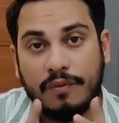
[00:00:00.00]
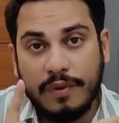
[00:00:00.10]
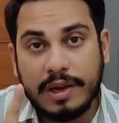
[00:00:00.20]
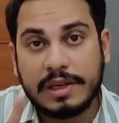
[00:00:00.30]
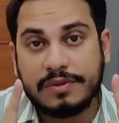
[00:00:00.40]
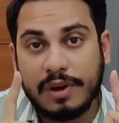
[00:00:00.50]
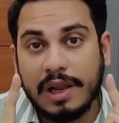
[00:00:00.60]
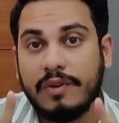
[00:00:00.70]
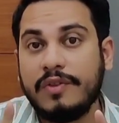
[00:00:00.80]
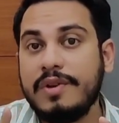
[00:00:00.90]
Whereas for
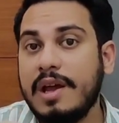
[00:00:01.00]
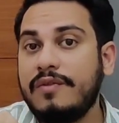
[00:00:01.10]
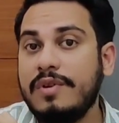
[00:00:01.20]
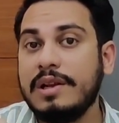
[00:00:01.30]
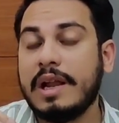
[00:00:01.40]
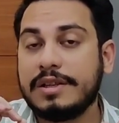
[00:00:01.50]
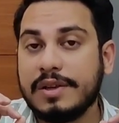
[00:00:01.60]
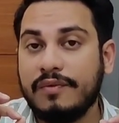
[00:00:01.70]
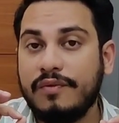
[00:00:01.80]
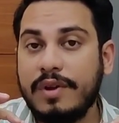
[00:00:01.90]
level 3, I feel that's
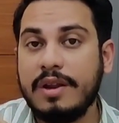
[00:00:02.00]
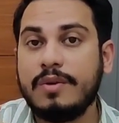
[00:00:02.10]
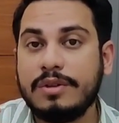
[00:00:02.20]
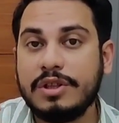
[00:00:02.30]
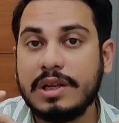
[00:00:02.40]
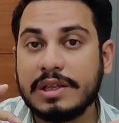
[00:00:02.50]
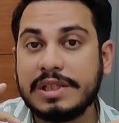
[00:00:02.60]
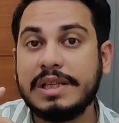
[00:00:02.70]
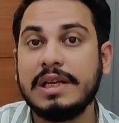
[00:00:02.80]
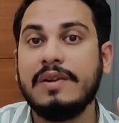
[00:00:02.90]
a very good change, a
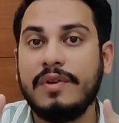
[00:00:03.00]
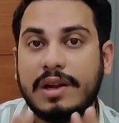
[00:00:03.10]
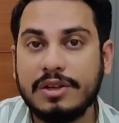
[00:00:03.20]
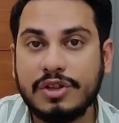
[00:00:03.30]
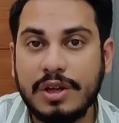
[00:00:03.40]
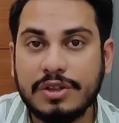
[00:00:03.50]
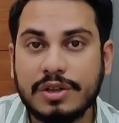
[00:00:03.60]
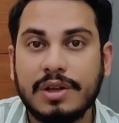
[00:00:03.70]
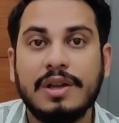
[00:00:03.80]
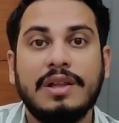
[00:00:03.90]
significant
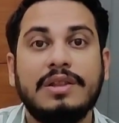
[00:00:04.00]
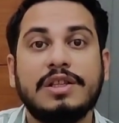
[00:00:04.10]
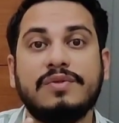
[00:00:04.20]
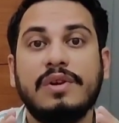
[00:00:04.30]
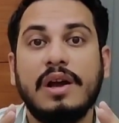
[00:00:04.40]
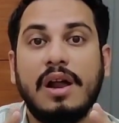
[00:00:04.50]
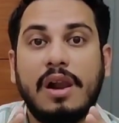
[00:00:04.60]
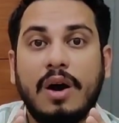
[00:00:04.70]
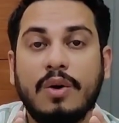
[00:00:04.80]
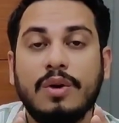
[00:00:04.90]
change. This will
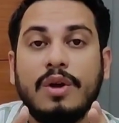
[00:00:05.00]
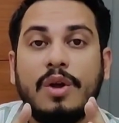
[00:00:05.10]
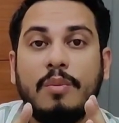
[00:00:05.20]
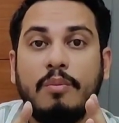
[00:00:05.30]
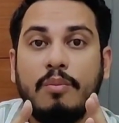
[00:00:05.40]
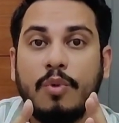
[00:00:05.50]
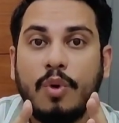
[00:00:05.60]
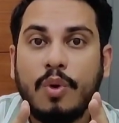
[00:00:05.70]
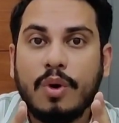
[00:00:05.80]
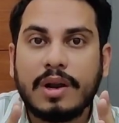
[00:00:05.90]
allow
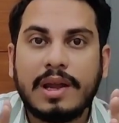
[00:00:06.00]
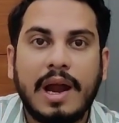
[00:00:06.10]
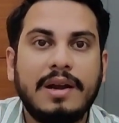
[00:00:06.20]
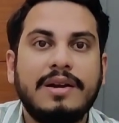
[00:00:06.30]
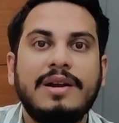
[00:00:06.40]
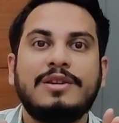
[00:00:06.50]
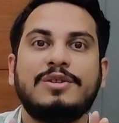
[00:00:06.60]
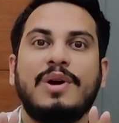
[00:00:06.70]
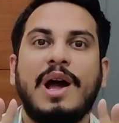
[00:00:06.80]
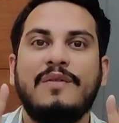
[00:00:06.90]
more
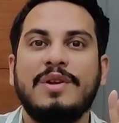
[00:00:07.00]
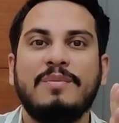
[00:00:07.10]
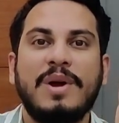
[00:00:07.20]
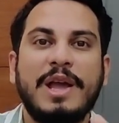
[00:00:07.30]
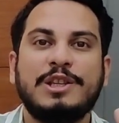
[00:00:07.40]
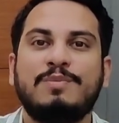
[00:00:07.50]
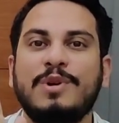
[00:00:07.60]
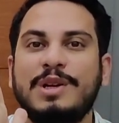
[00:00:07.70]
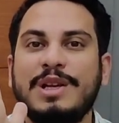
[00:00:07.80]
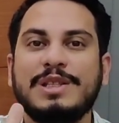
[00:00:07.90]
candidates having
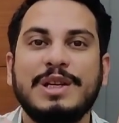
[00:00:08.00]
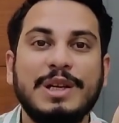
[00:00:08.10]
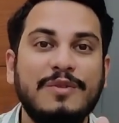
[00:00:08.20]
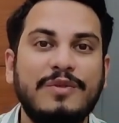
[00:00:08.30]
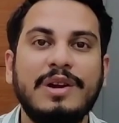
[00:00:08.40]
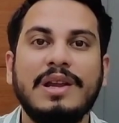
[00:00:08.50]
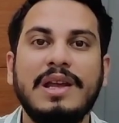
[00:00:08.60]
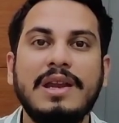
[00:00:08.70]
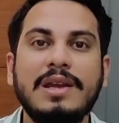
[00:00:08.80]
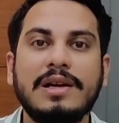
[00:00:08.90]
expertise in different
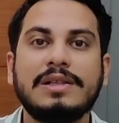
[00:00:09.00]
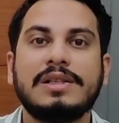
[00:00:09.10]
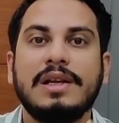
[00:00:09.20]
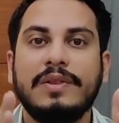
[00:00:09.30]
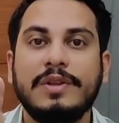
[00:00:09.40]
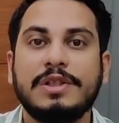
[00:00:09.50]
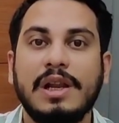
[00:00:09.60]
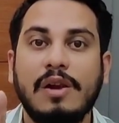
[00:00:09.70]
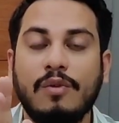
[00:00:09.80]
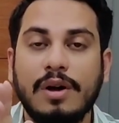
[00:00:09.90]
areas. This
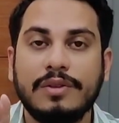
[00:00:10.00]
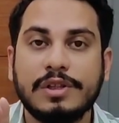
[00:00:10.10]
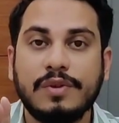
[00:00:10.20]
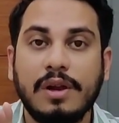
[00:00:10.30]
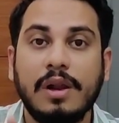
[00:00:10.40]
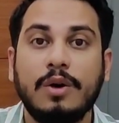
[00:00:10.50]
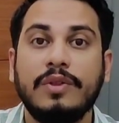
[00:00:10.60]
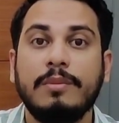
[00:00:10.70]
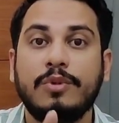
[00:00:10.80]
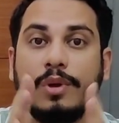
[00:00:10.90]
will
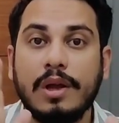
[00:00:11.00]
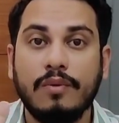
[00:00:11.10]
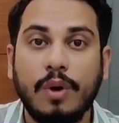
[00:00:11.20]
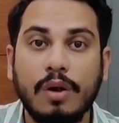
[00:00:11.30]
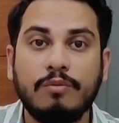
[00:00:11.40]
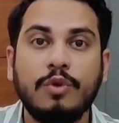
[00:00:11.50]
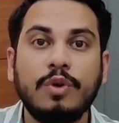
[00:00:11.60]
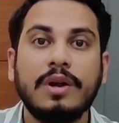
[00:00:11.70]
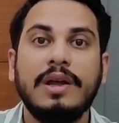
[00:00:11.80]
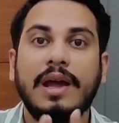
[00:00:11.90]
allow them to evolve
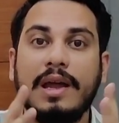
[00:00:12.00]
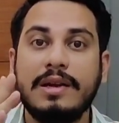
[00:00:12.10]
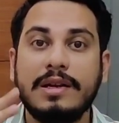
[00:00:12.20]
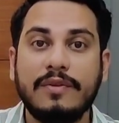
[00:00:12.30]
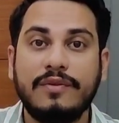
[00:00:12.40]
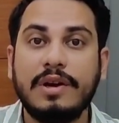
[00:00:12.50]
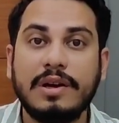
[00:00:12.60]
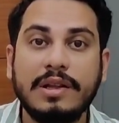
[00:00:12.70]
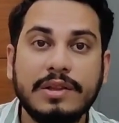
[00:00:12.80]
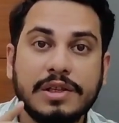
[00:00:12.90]
more, and
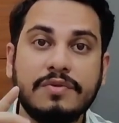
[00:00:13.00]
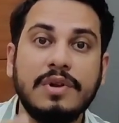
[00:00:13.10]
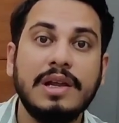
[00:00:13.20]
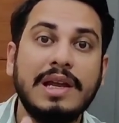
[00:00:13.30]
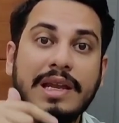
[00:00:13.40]
definitely this will